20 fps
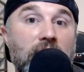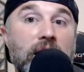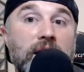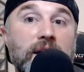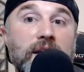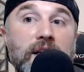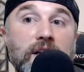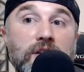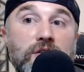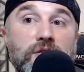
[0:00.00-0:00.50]
that
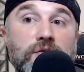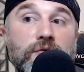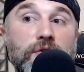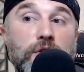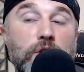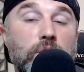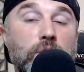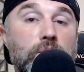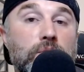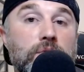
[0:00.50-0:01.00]
his
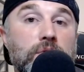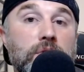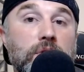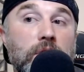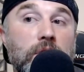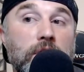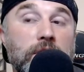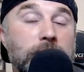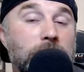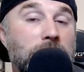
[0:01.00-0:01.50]
views,
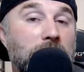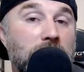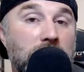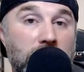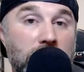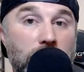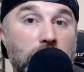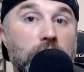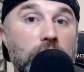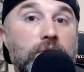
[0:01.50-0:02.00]
or his
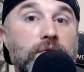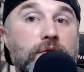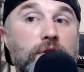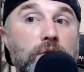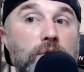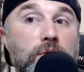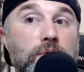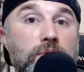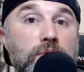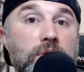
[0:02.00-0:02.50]
political
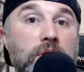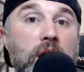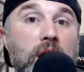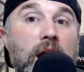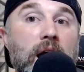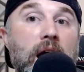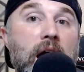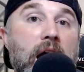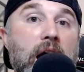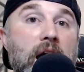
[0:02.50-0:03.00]
views,
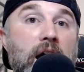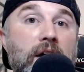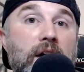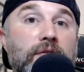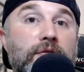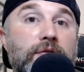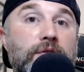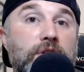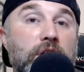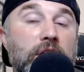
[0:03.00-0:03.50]

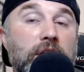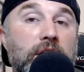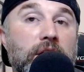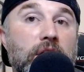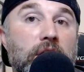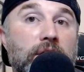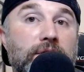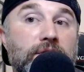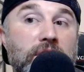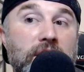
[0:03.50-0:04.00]
have done
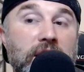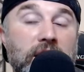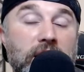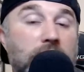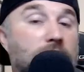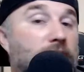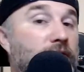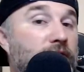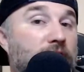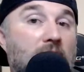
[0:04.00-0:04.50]
enough to get
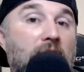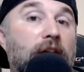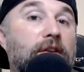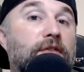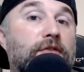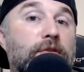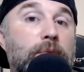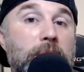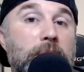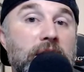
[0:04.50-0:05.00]
him
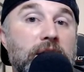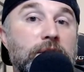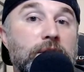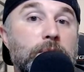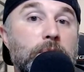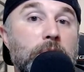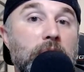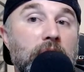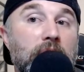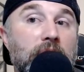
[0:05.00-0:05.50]
fired from
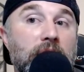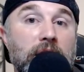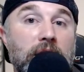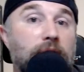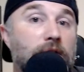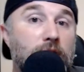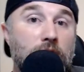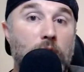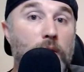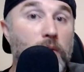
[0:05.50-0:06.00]
ESPN,
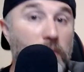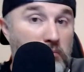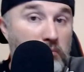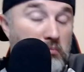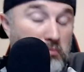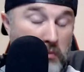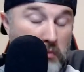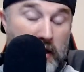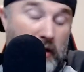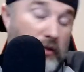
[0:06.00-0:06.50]
even though
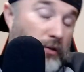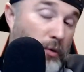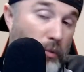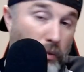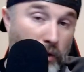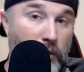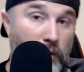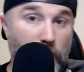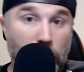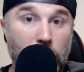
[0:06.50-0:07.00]
in the
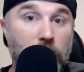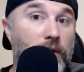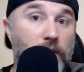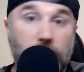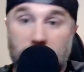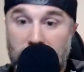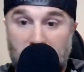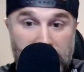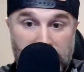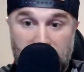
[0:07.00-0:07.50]
real
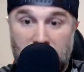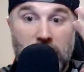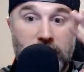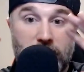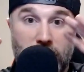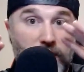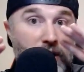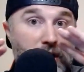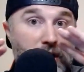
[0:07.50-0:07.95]
world he has not